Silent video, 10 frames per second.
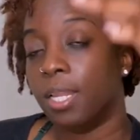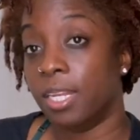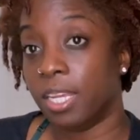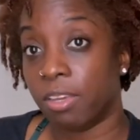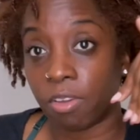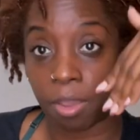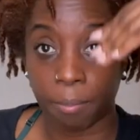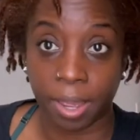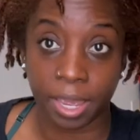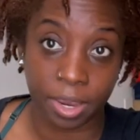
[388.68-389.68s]
leaving
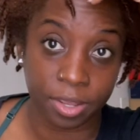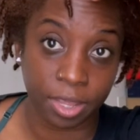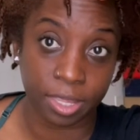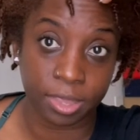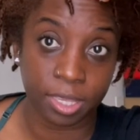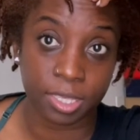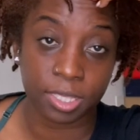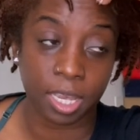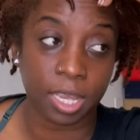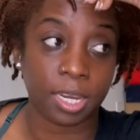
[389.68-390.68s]
my hair like
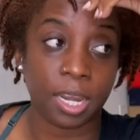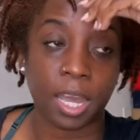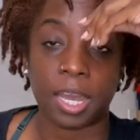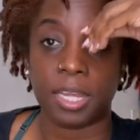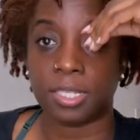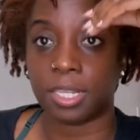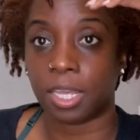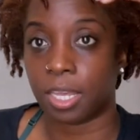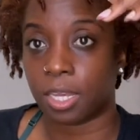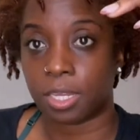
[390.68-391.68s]
this and not
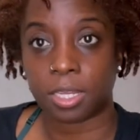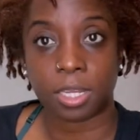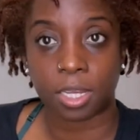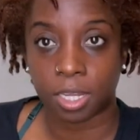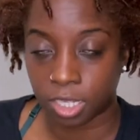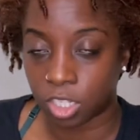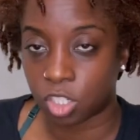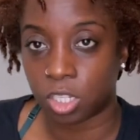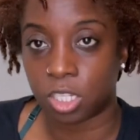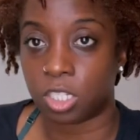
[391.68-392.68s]
like
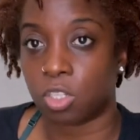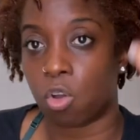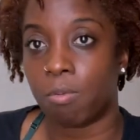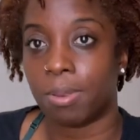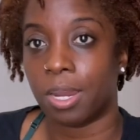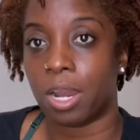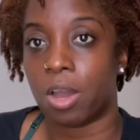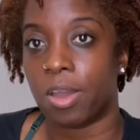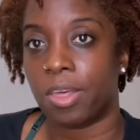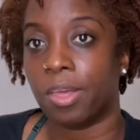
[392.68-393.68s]
essentially just combing it
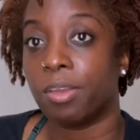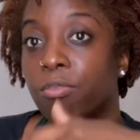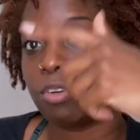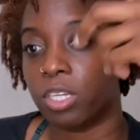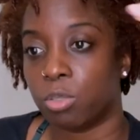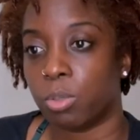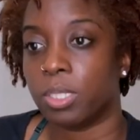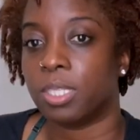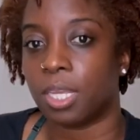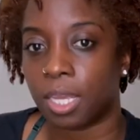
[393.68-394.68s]
out and like
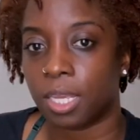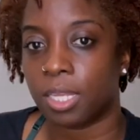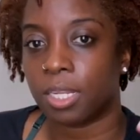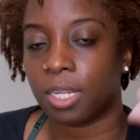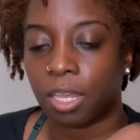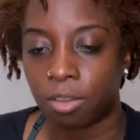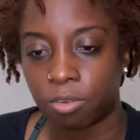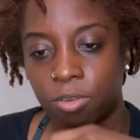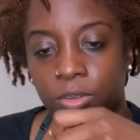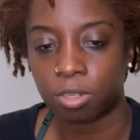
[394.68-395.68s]
retwisting it, like
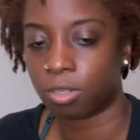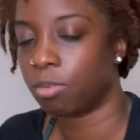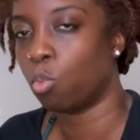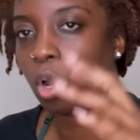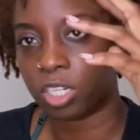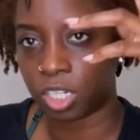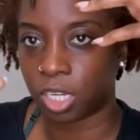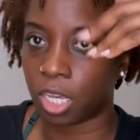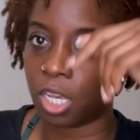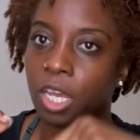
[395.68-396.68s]

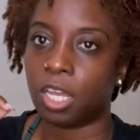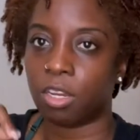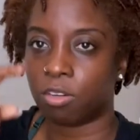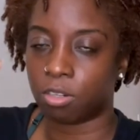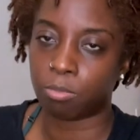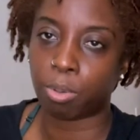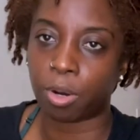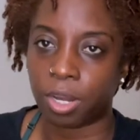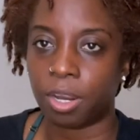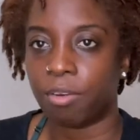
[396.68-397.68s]
washing it and
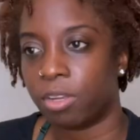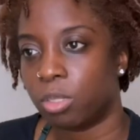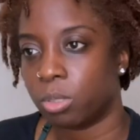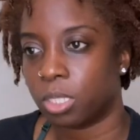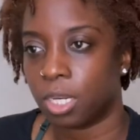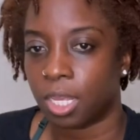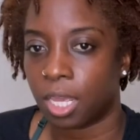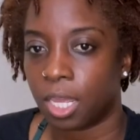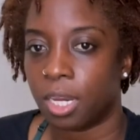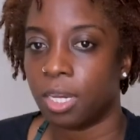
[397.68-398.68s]
part of it retwisting it
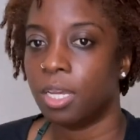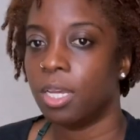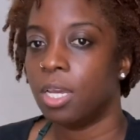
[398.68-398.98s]
again.